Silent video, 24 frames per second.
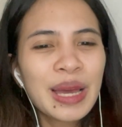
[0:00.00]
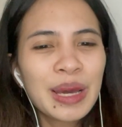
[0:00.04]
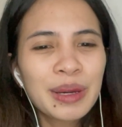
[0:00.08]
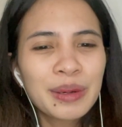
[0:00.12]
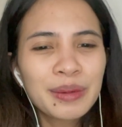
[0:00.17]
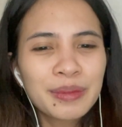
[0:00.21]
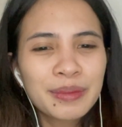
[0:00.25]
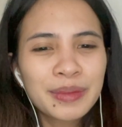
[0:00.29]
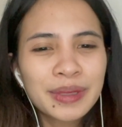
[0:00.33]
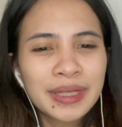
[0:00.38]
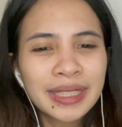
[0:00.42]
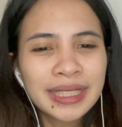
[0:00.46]

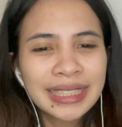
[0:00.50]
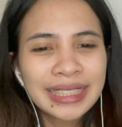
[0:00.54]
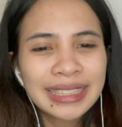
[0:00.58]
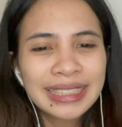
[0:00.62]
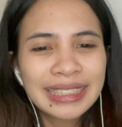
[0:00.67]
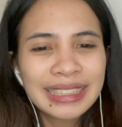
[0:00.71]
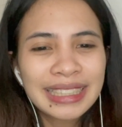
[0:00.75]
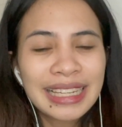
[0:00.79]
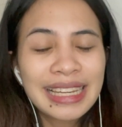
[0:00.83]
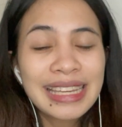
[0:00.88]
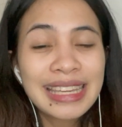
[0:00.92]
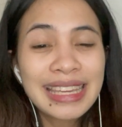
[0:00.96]
But
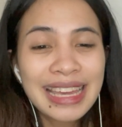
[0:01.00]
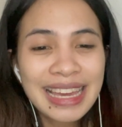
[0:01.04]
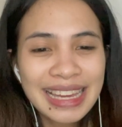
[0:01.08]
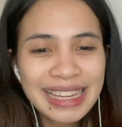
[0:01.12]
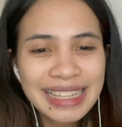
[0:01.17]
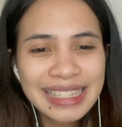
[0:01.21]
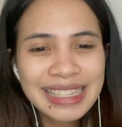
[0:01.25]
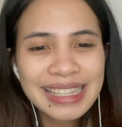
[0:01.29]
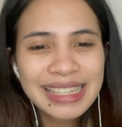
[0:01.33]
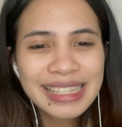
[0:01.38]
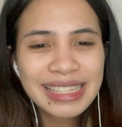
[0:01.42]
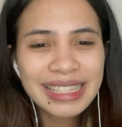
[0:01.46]

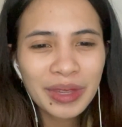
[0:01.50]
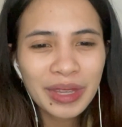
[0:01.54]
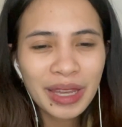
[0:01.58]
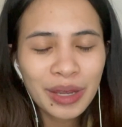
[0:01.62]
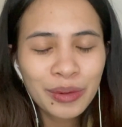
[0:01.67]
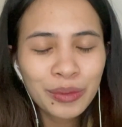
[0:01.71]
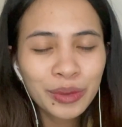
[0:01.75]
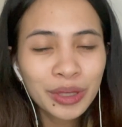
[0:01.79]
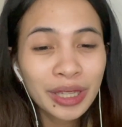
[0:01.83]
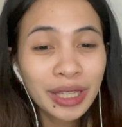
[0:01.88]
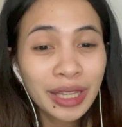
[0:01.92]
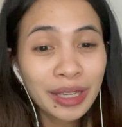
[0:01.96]
yes, I
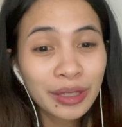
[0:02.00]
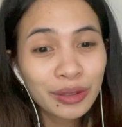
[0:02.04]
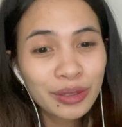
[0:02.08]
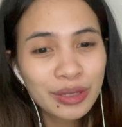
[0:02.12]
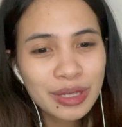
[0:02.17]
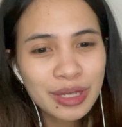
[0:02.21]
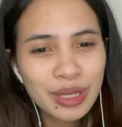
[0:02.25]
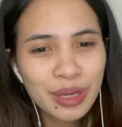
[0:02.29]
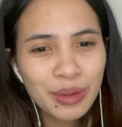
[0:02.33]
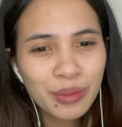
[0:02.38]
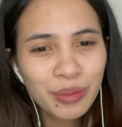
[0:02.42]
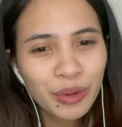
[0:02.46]
would like to
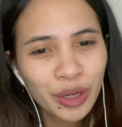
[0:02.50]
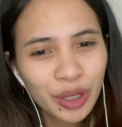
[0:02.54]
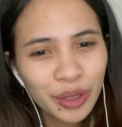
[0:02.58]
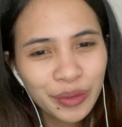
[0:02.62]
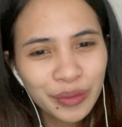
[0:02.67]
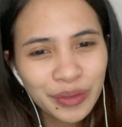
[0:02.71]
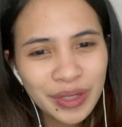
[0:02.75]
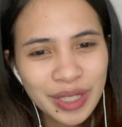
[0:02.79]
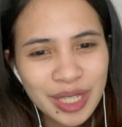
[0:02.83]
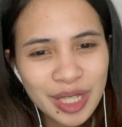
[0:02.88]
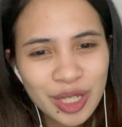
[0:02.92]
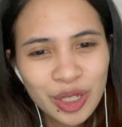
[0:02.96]
see more
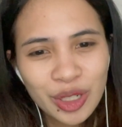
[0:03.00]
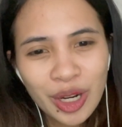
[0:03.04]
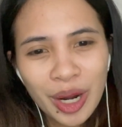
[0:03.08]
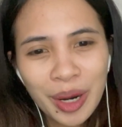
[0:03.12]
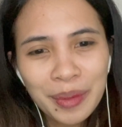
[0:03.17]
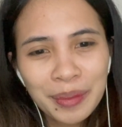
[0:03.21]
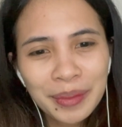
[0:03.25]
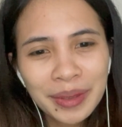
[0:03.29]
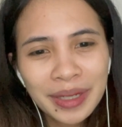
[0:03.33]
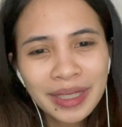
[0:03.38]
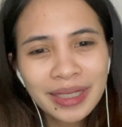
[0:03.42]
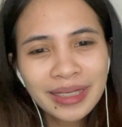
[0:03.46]
of this
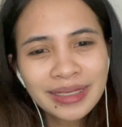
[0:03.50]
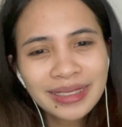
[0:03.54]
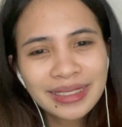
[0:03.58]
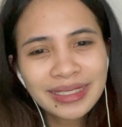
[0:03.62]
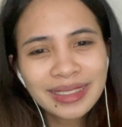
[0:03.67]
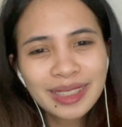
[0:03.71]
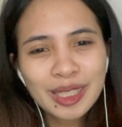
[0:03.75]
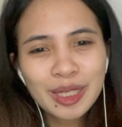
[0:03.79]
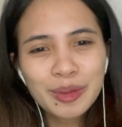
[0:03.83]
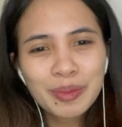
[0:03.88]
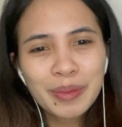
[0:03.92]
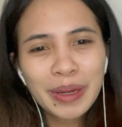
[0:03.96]
drama
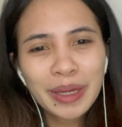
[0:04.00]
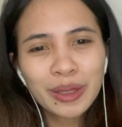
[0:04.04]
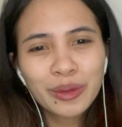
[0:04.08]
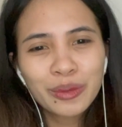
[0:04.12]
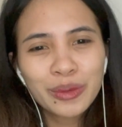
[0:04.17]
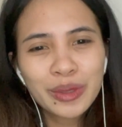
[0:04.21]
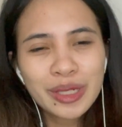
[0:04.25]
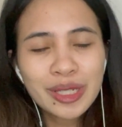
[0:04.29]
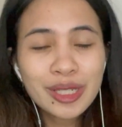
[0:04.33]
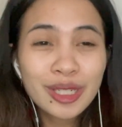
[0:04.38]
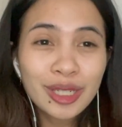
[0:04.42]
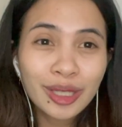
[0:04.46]
despite
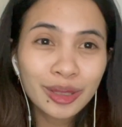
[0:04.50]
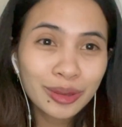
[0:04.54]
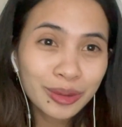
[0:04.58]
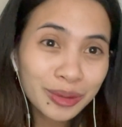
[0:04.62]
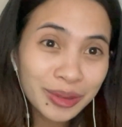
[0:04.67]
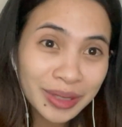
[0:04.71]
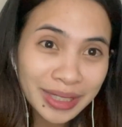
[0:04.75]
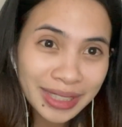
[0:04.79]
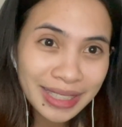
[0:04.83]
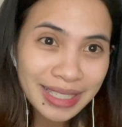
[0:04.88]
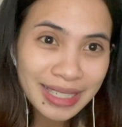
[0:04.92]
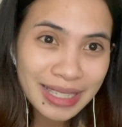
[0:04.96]
watching
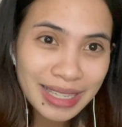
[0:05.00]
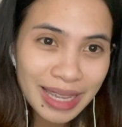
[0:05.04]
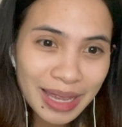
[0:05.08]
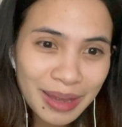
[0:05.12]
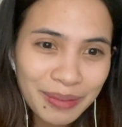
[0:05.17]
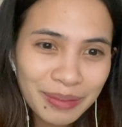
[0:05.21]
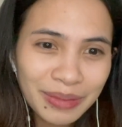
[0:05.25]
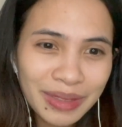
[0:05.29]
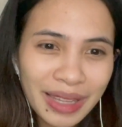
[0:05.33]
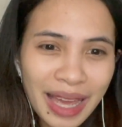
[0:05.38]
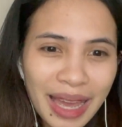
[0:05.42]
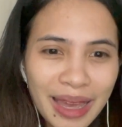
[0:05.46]
two at the
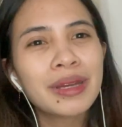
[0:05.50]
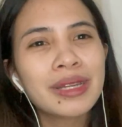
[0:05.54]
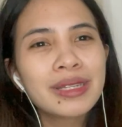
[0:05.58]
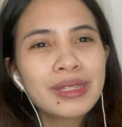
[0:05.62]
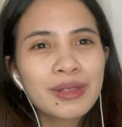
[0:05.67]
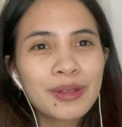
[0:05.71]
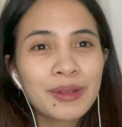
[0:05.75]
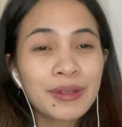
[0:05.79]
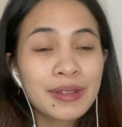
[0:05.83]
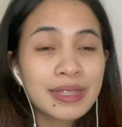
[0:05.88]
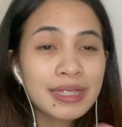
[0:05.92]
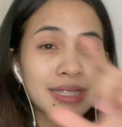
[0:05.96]
same time.
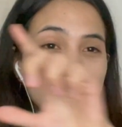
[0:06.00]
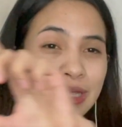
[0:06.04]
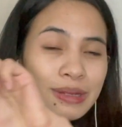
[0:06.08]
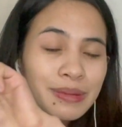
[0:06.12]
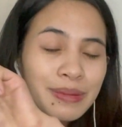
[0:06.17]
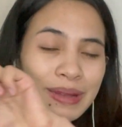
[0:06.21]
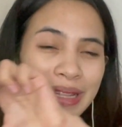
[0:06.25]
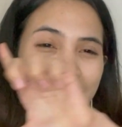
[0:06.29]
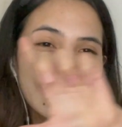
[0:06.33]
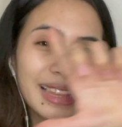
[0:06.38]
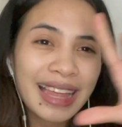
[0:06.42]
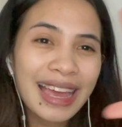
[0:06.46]
So this has
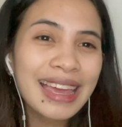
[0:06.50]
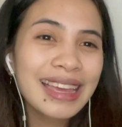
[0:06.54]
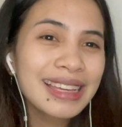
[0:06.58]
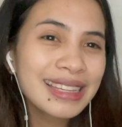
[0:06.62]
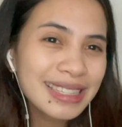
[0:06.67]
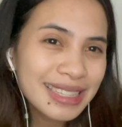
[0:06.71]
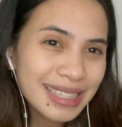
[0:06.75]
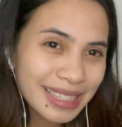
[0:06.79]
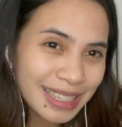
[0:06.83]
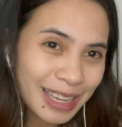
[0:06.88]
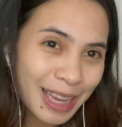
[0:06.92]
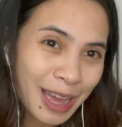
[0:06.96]
been
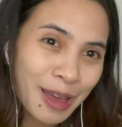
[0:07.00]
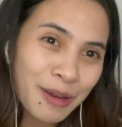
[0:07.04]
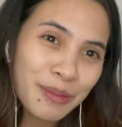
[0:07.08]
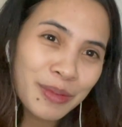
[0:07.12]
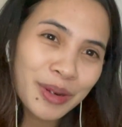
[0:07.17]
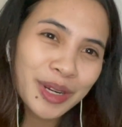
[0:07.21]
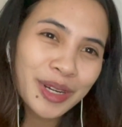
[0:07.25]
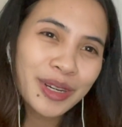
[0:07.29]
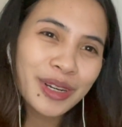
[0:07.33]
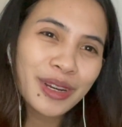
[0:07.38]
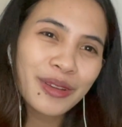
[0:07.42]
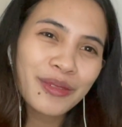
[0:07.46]
Lykka's
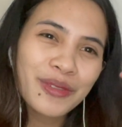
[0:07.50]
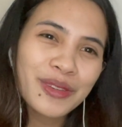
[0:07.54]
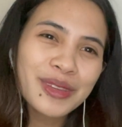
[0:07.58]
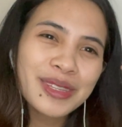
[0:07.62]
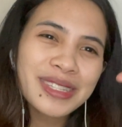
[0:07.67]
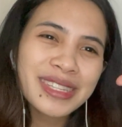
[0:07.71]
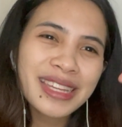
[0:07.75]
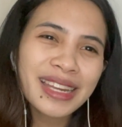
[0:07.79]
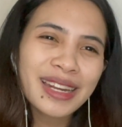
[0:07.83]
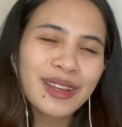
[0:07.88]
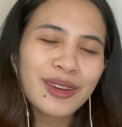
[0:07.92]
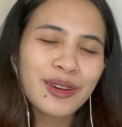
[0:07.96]
Camera
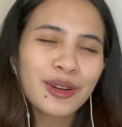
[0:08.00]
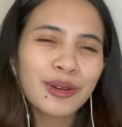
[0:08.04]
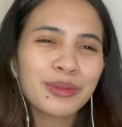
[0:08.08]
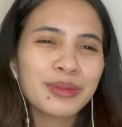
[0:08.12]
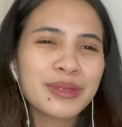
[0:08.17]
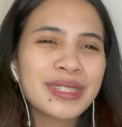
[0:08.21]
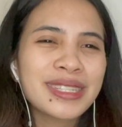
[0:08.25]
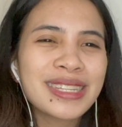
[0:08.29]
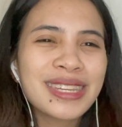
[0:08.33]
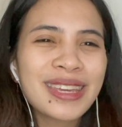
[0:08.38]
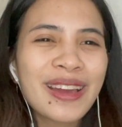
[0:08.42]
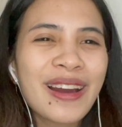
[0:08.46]
Reviews, and I hope
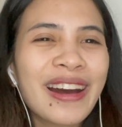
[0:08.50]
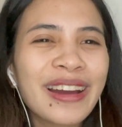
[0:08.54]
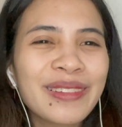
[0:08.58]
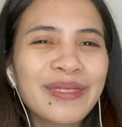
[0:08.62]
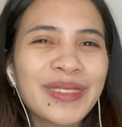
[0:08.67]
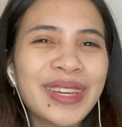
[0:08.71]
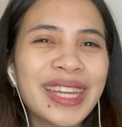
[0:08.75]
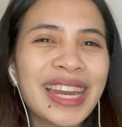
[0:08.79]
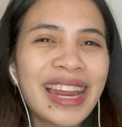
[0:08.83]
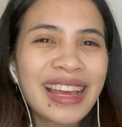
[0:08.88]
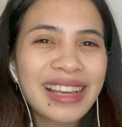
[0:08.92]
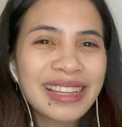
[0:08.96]
to see you on
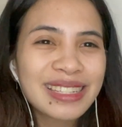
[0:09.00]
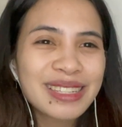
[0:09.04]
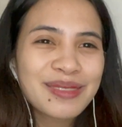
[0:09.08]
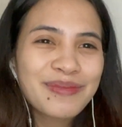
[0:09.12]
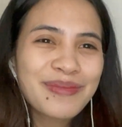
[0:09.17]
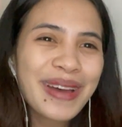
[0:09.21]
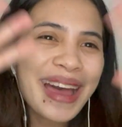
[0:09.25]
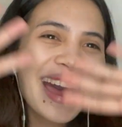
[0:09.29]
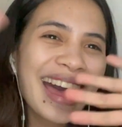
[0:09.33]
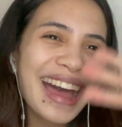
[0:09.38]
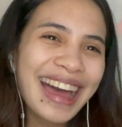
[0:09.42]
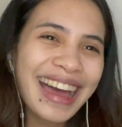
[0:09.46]
my next.
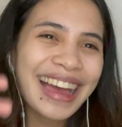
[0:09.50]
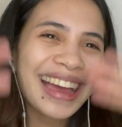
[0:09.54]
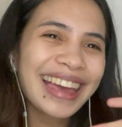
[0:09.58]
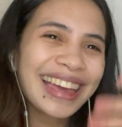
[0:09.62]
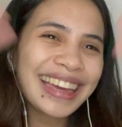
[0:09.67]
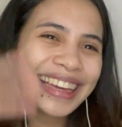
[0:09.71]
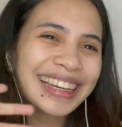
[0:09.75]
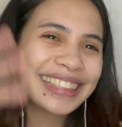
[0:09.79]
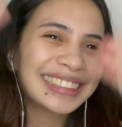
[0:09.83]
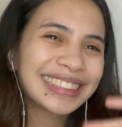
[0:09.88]
Bye!